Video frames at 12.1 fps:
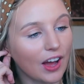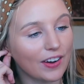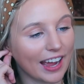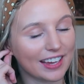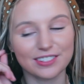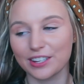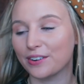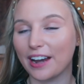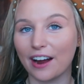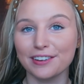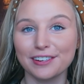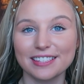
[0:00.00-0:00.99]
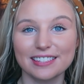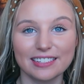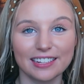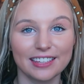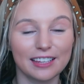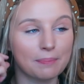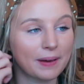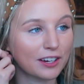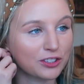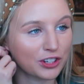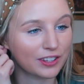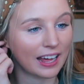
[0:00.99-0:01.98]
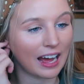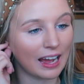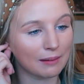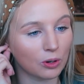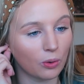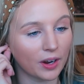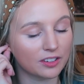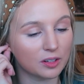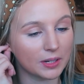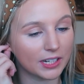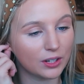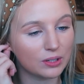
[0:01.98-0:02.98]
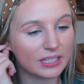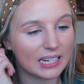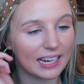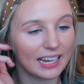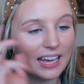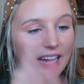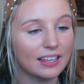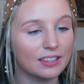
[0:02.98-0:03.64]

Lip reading: Okay, so now you can see the picture that I'm going to be using.